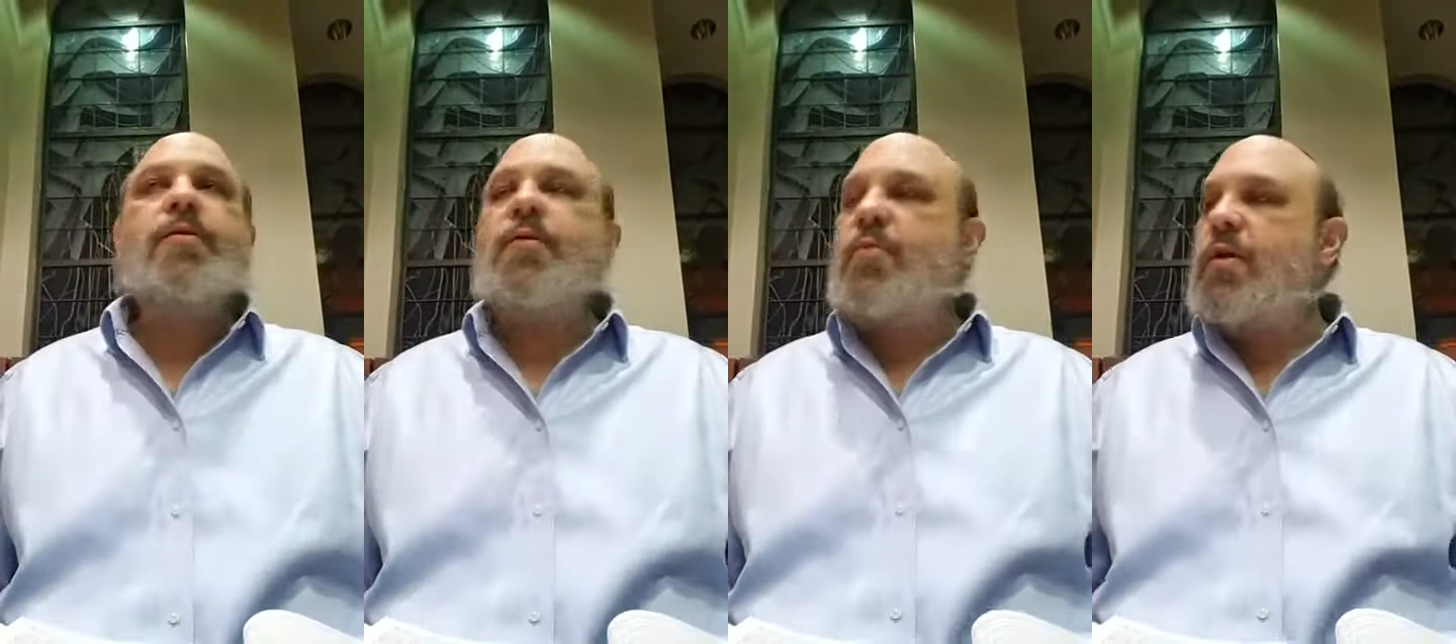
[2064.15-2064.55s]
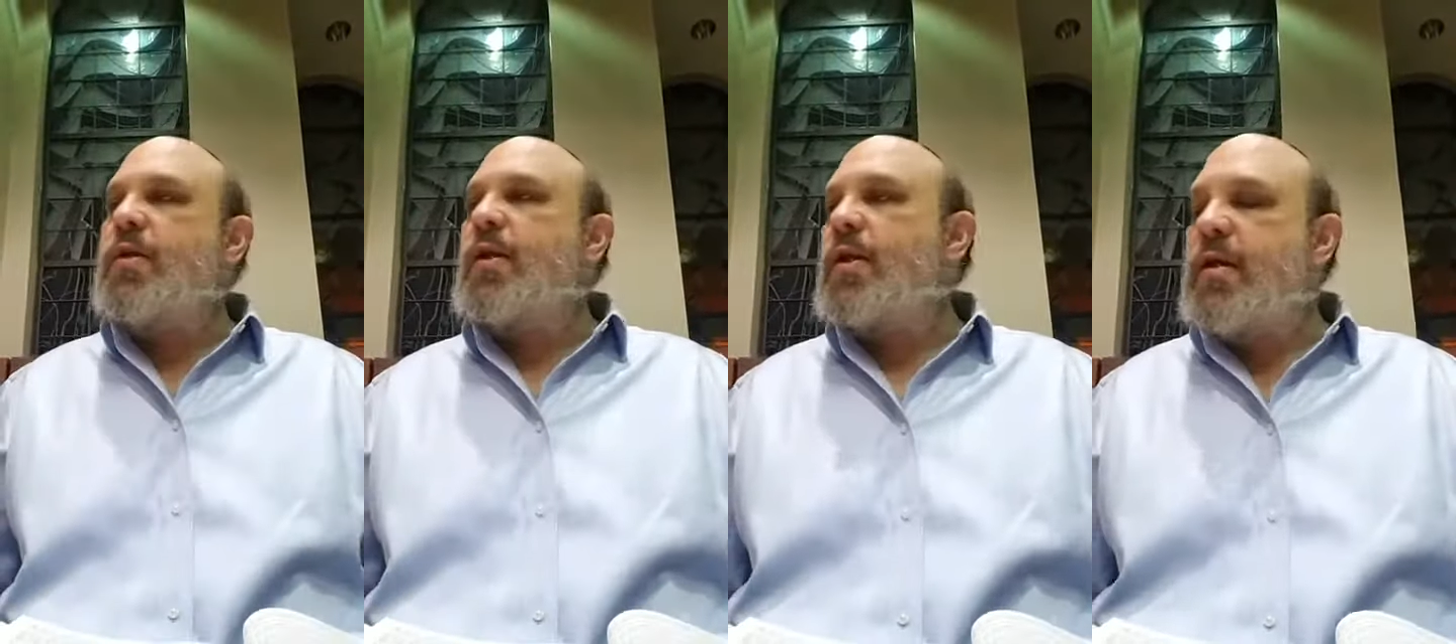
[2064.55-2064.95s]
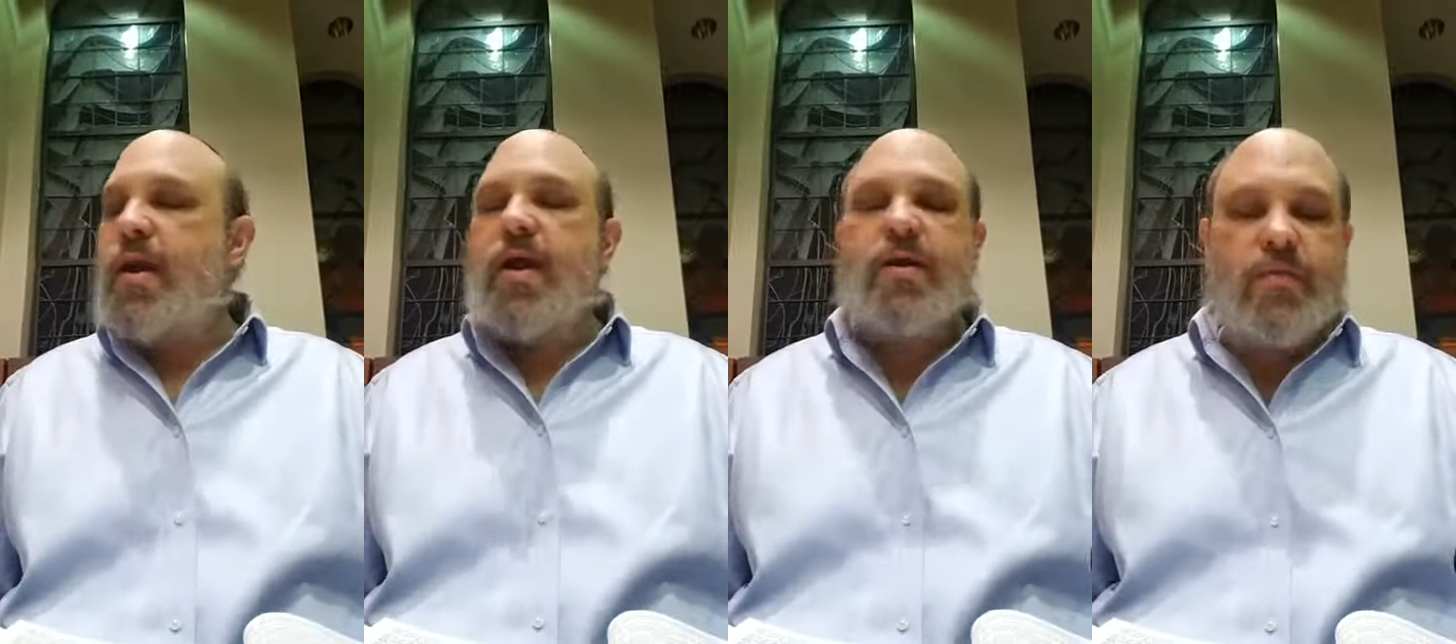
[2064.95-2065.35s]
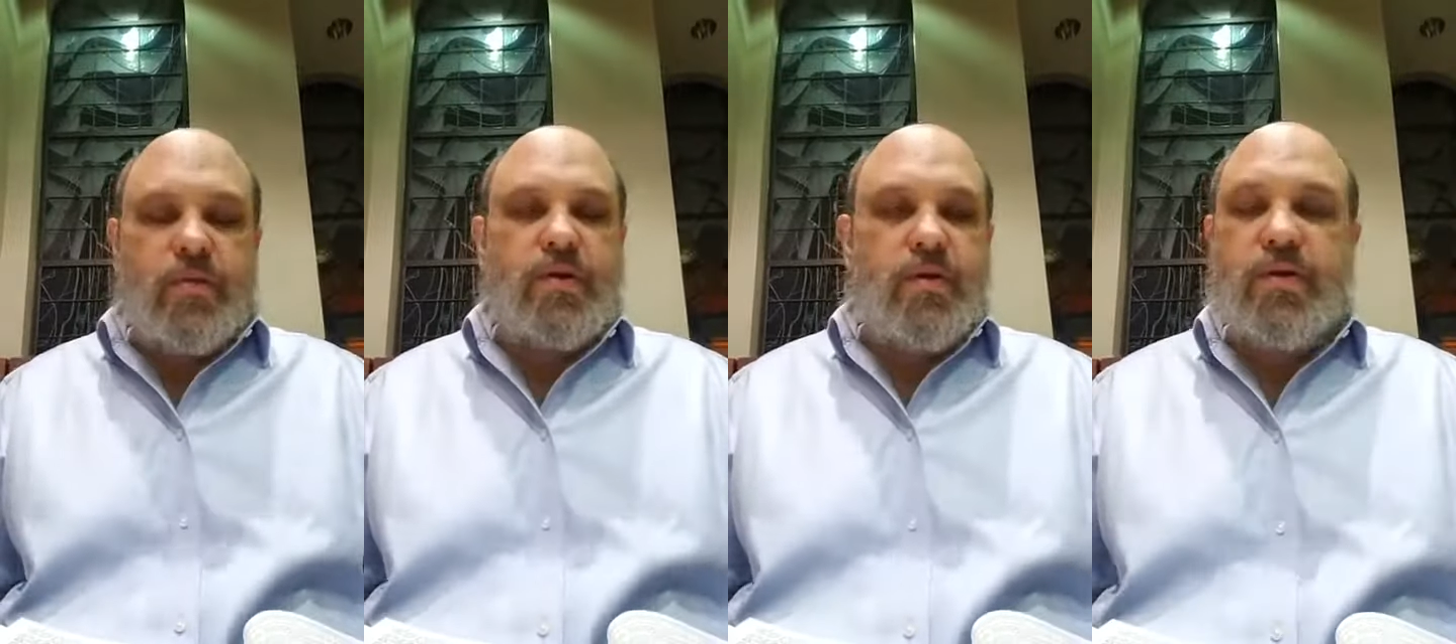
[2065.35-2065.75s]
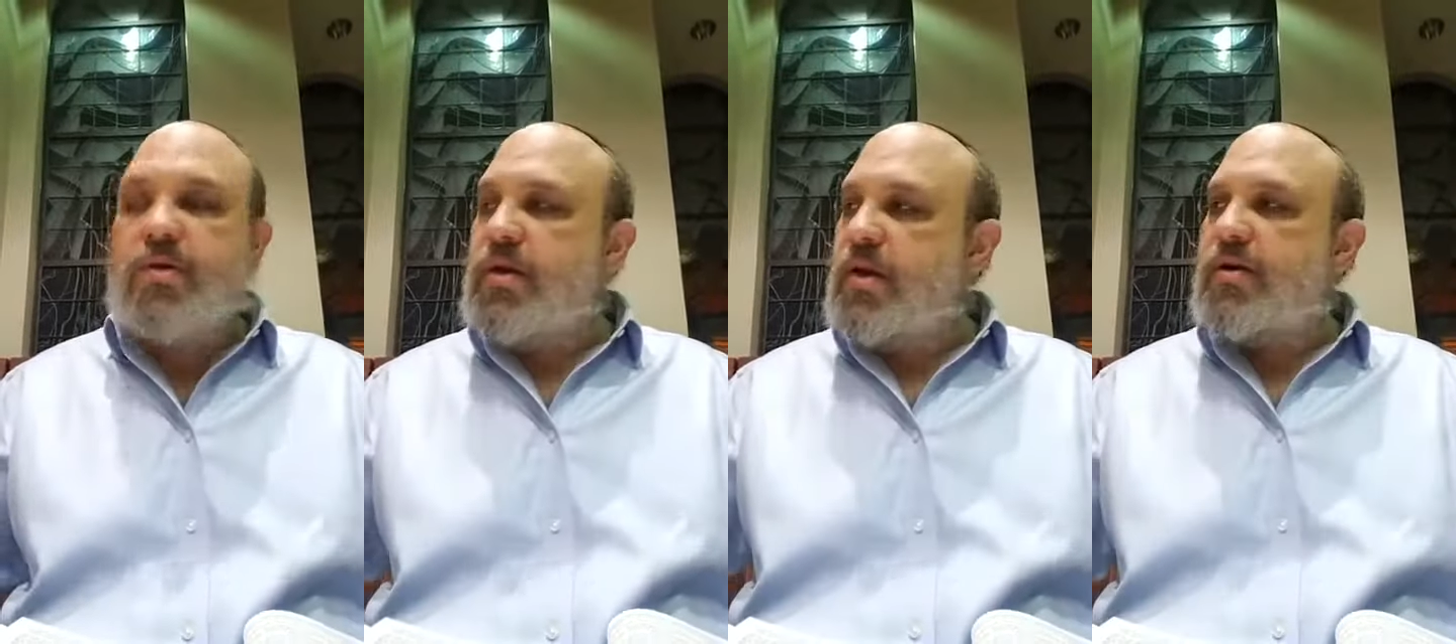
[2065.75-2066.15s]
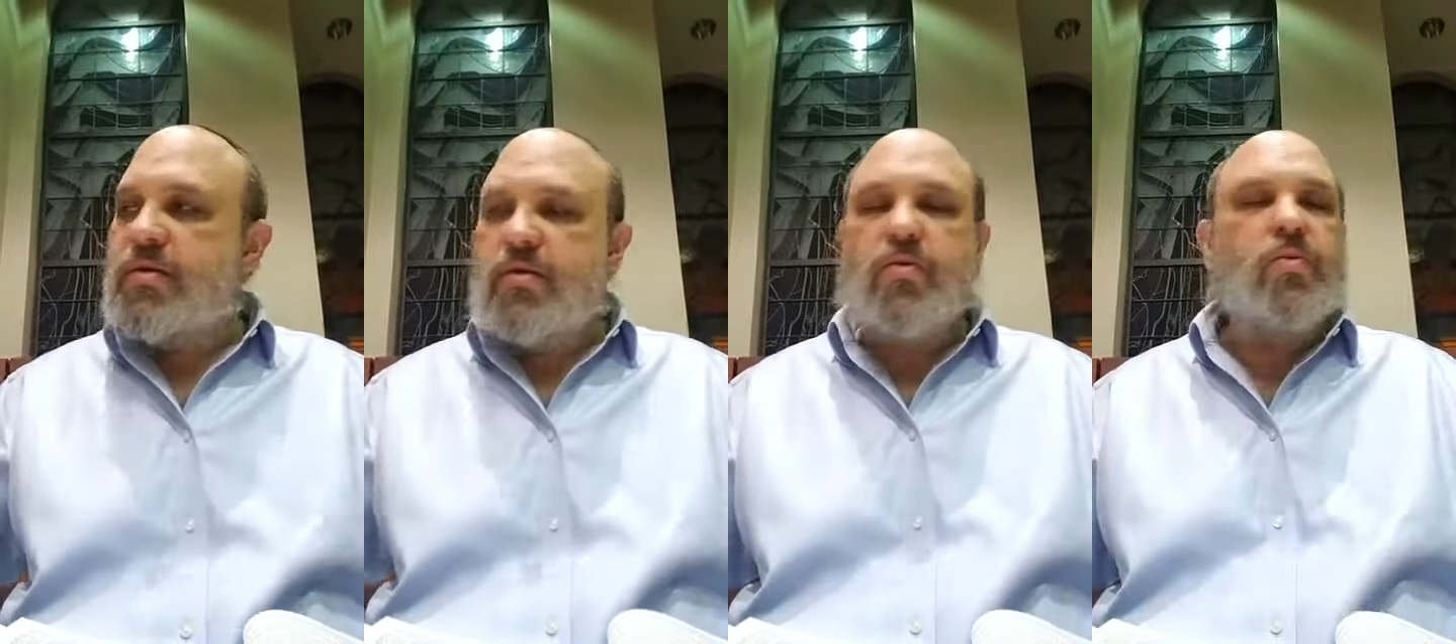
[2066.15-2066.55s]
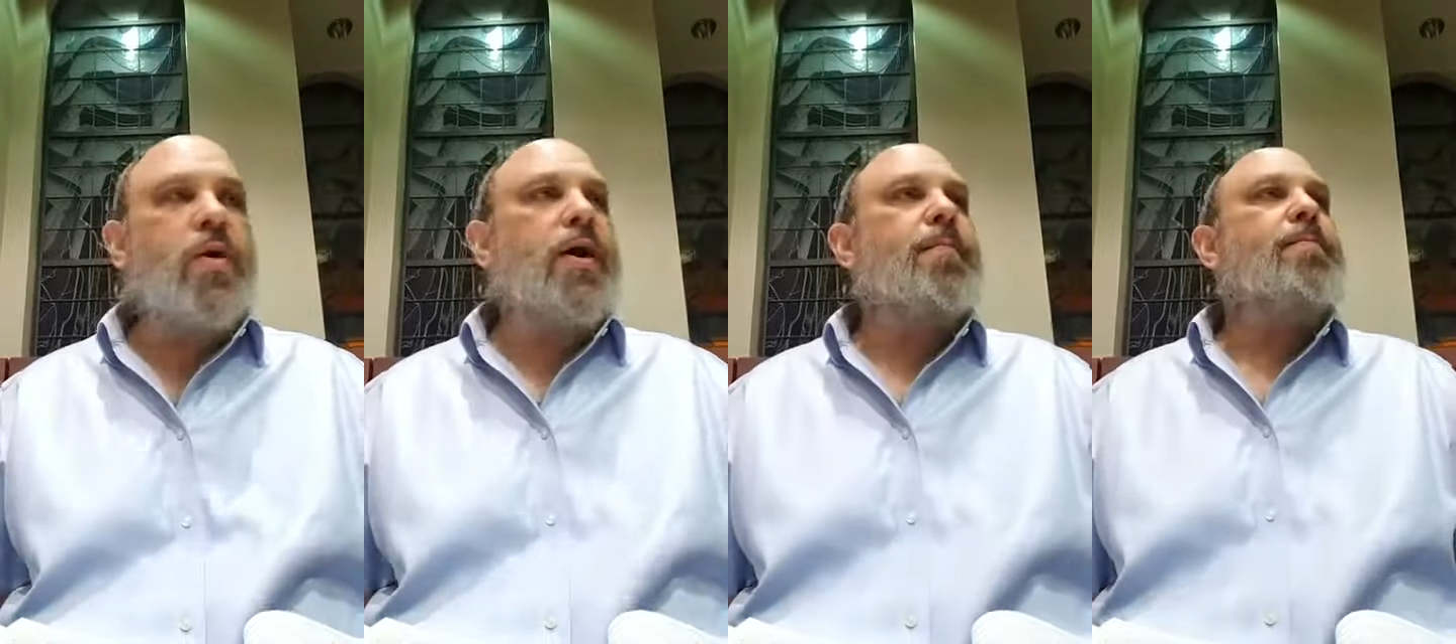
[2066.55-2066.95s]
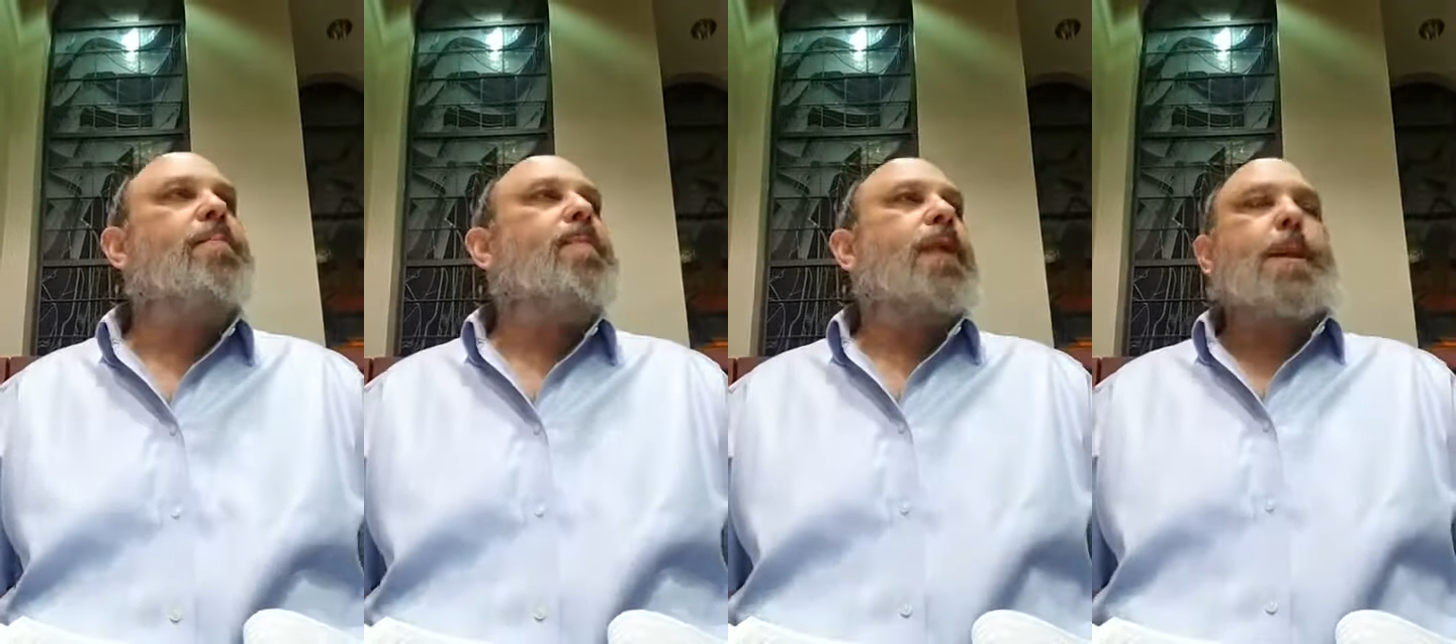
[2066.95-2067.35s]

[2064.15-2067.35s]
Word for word: They brought it in on a carriage. Well, you, will hear soon why. All right.